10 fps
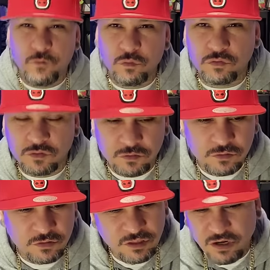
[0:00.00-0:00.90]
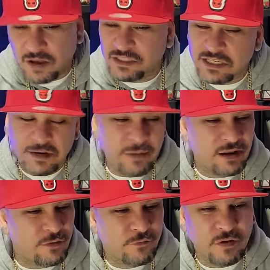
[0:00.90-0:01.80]
Foods. You know, I was just getting my
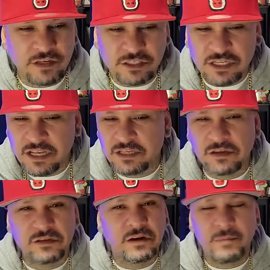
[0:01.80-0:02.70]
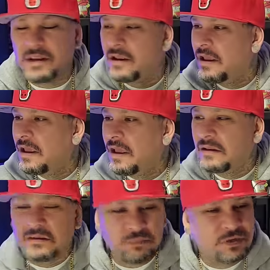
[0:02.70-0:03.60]
little fucking shit. You know what I mean?
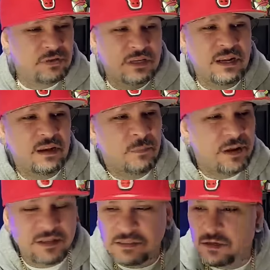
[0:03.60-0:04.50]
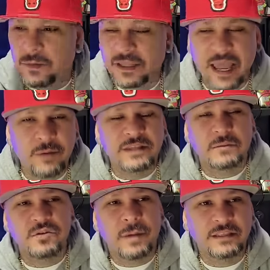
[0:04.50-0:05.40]
Get a little bit of this, a little bit of that. Anyways,
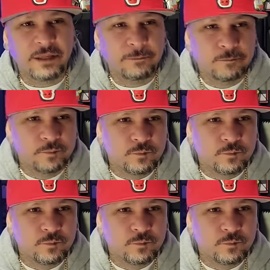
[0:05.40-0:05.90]
I'm doing my thing.